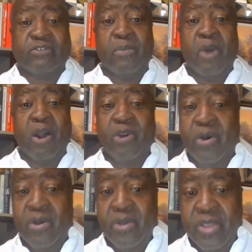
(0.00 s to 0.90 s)

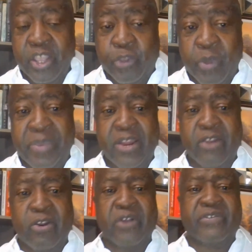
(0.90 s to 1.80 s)
tomorrow it will be the
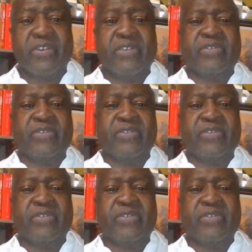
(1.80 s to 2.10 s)
nurses,